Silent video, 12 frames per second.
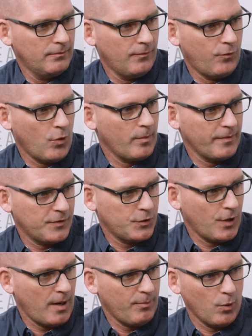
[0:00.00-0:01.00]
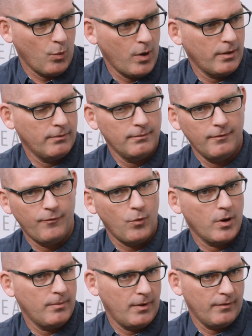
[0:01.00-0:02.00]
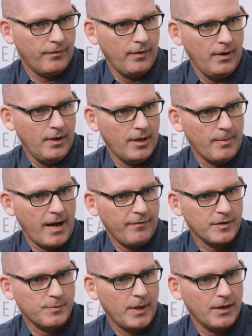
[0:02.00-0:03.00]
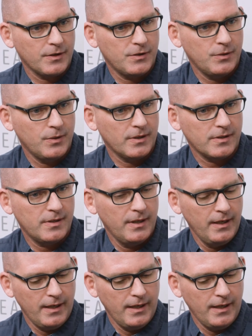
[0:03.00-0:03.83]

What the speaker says: form of strep or one form of Haemophilus parasuis,